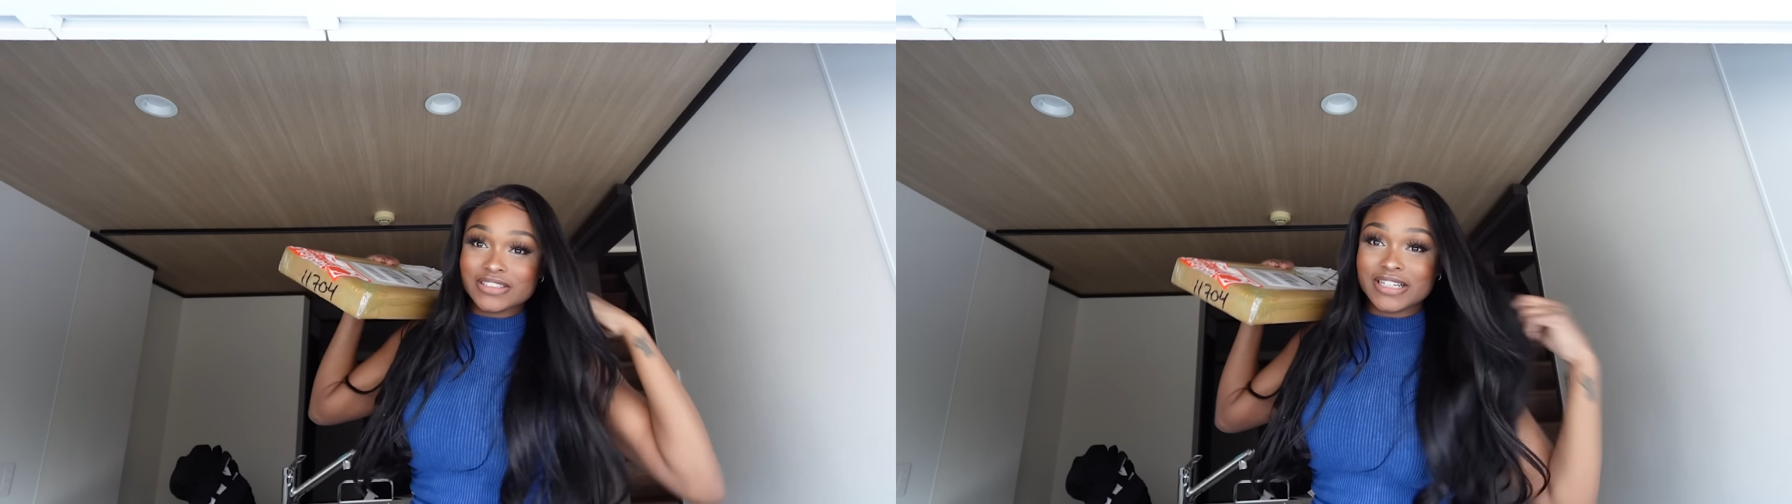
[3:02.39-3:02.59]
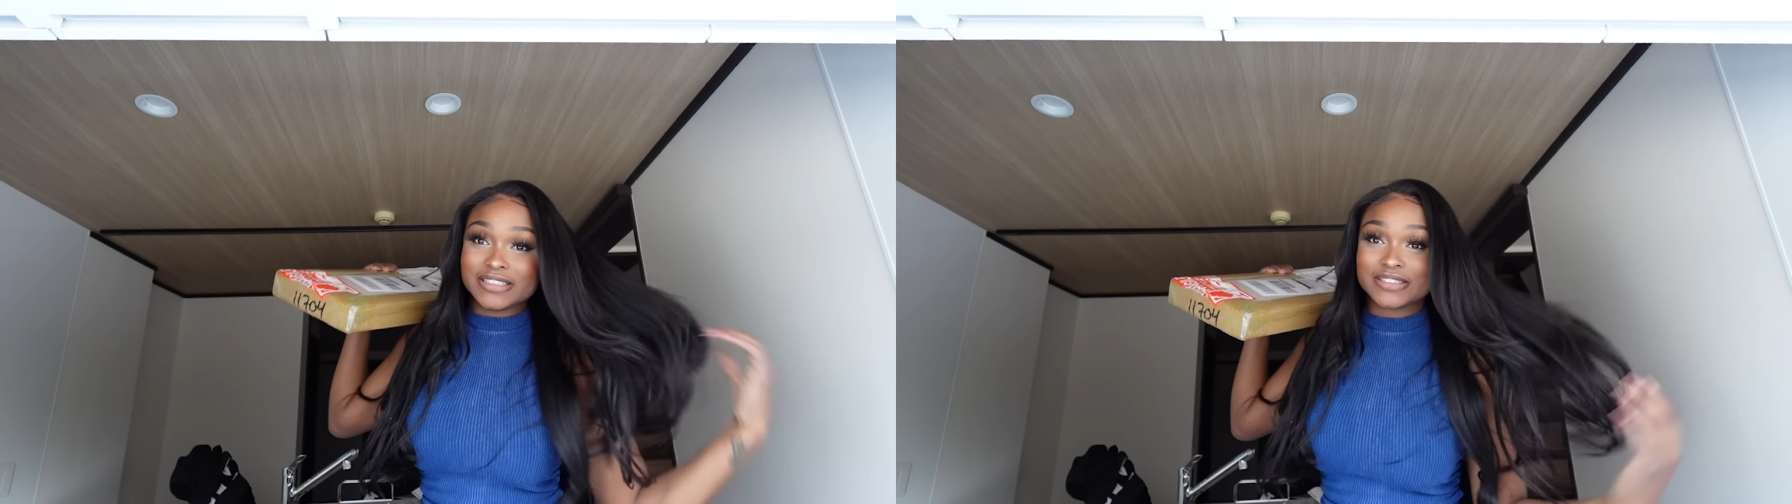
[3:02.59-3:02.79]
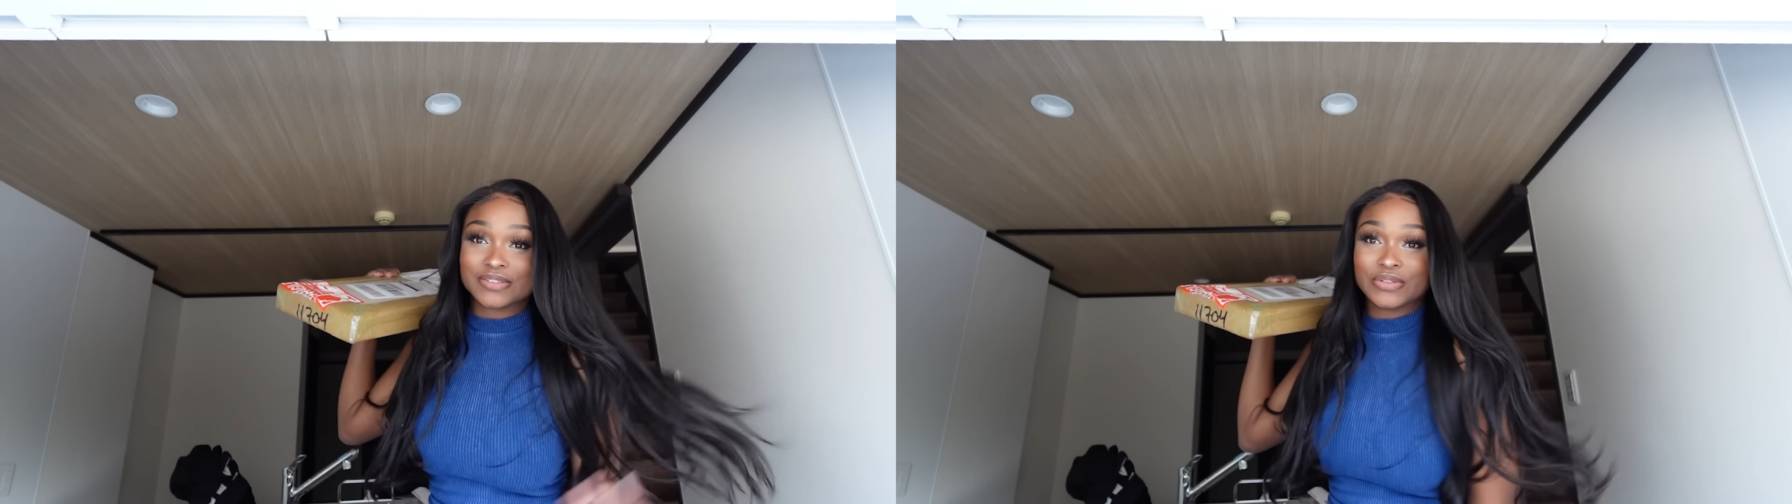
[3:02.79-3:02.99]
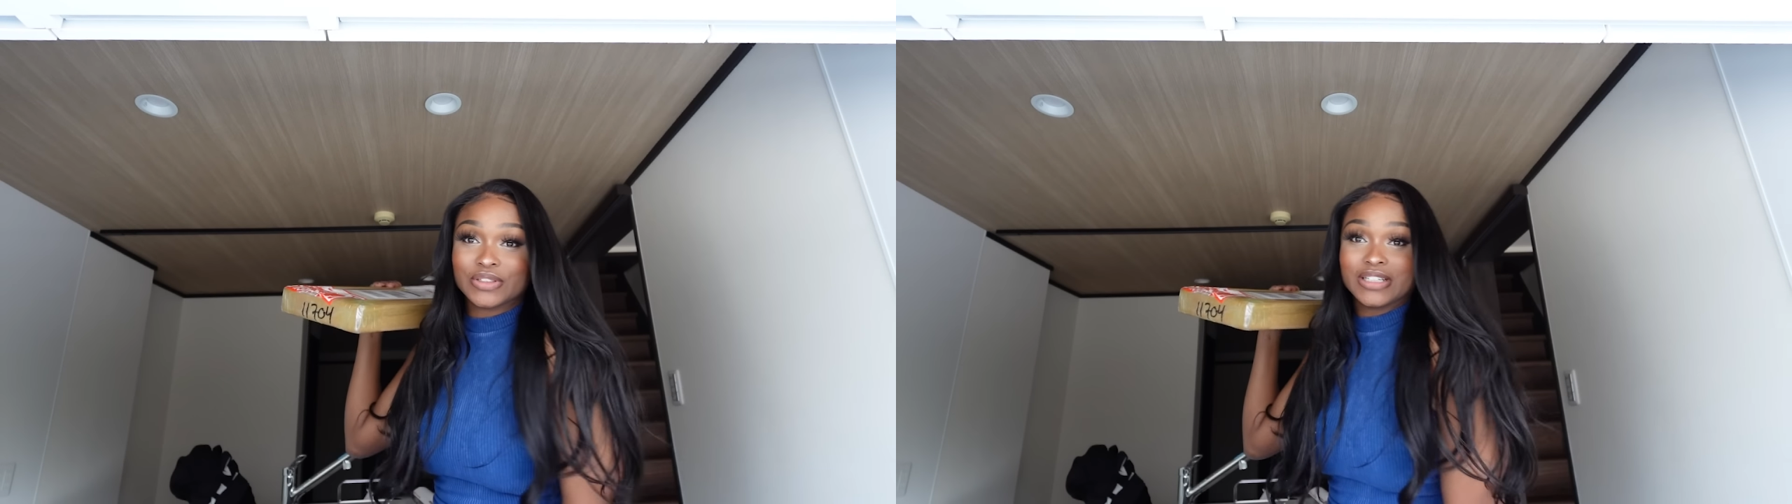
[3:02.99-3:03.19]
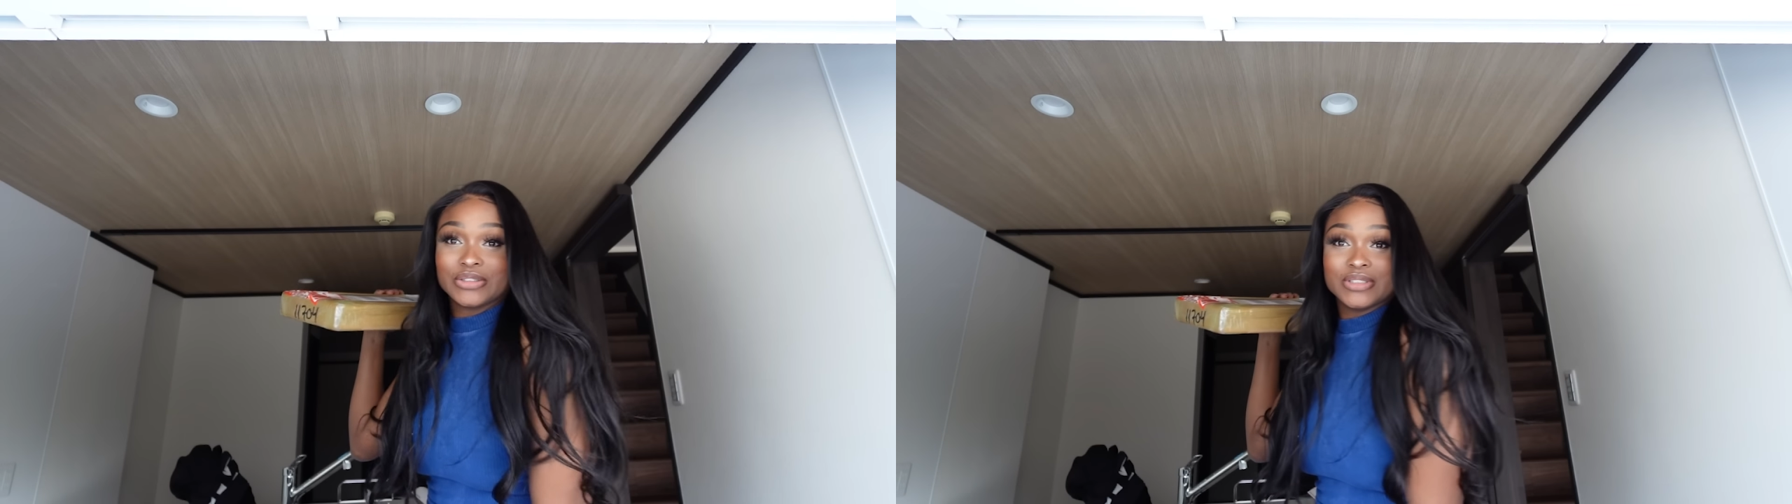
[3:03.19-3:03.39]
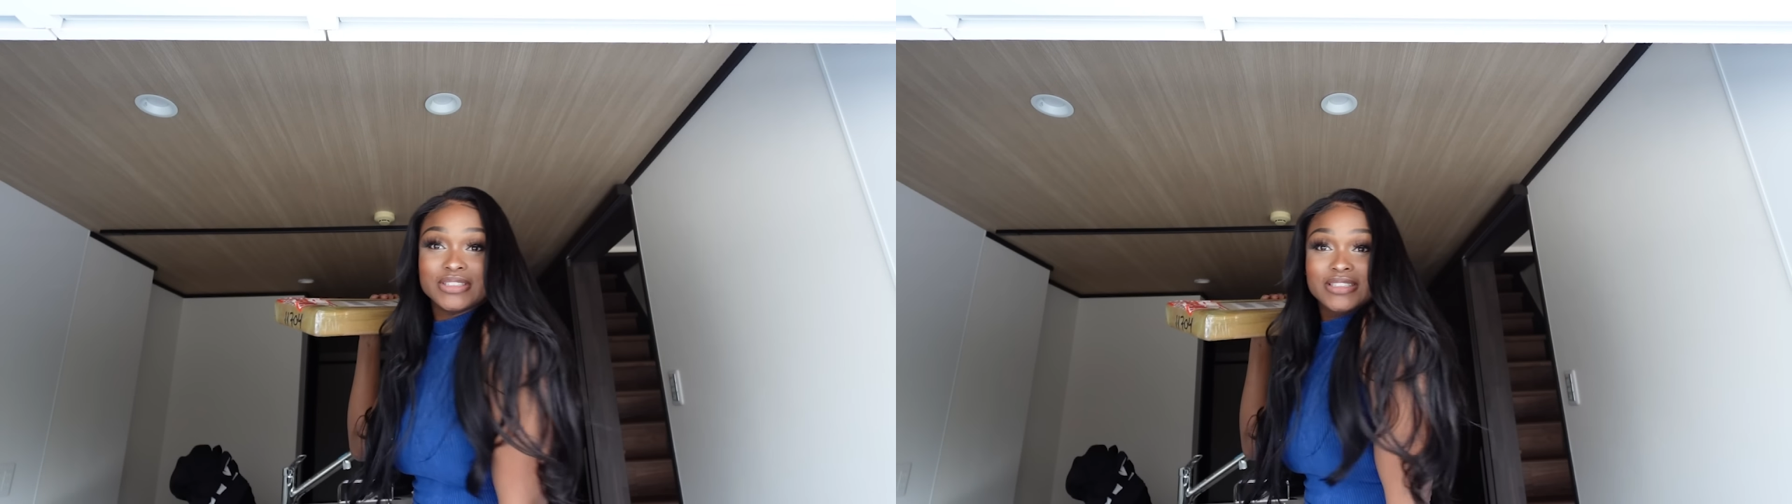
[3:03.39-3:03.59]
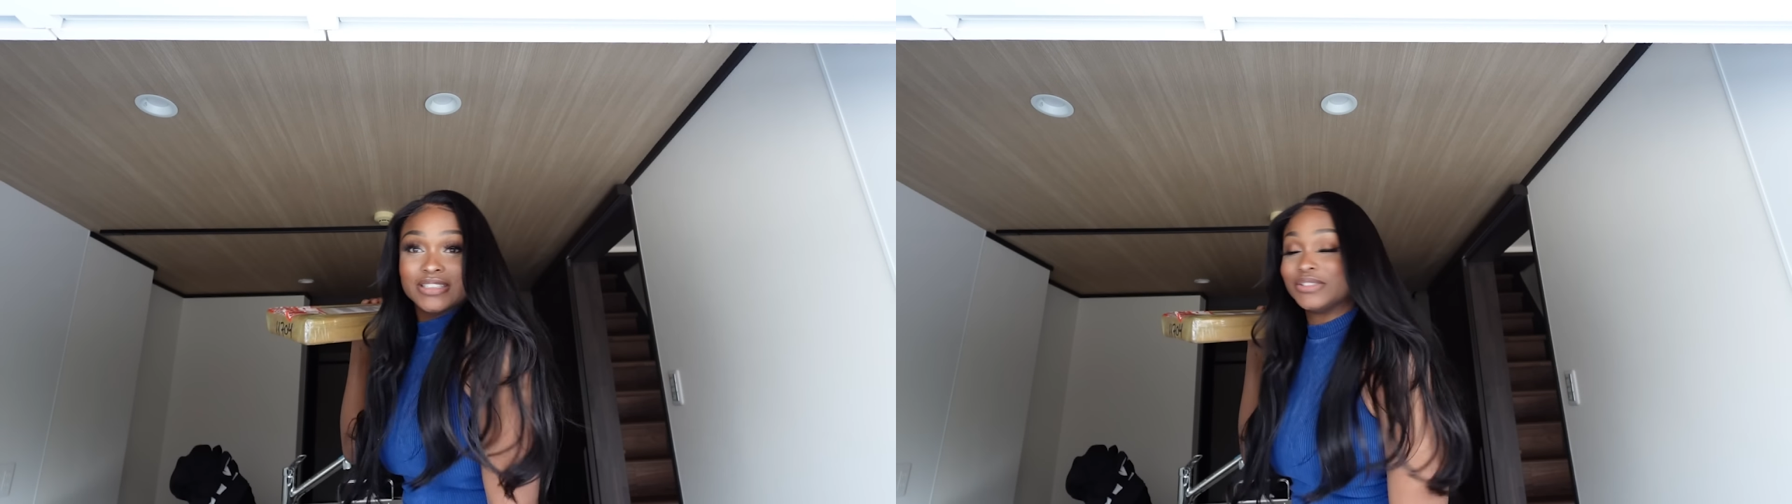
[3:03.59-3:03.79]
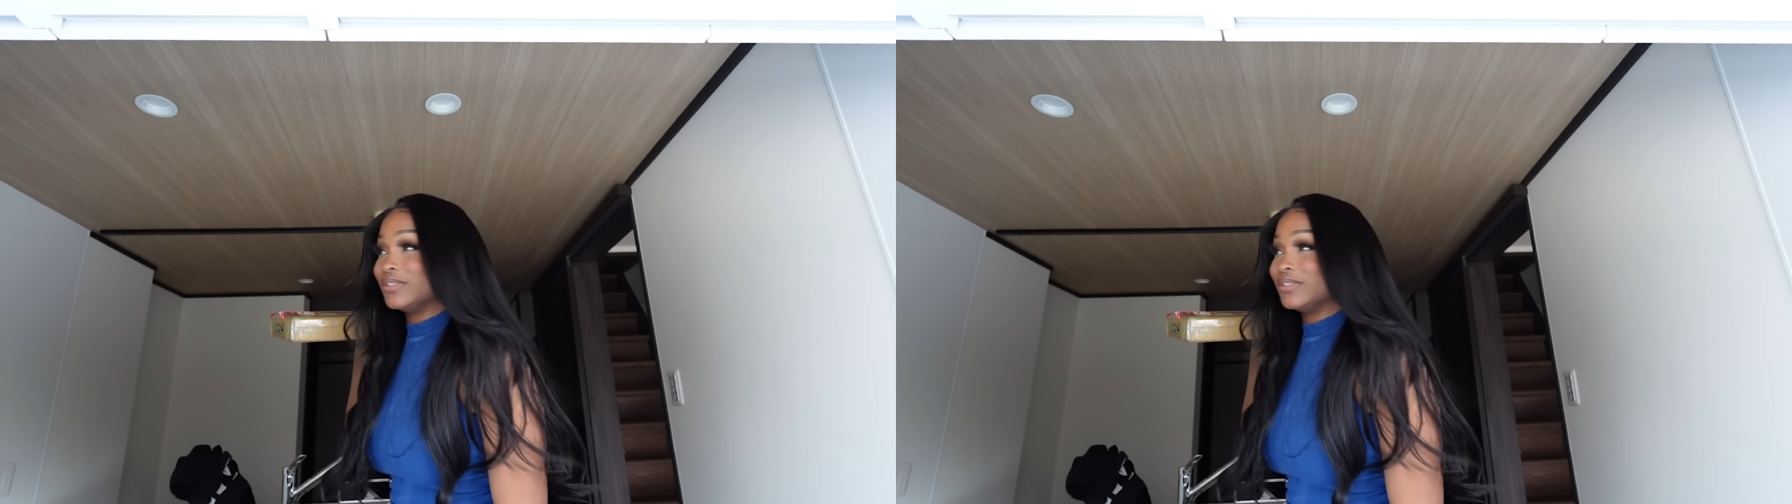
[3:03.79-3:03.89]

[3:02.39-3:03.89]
lights for electricity that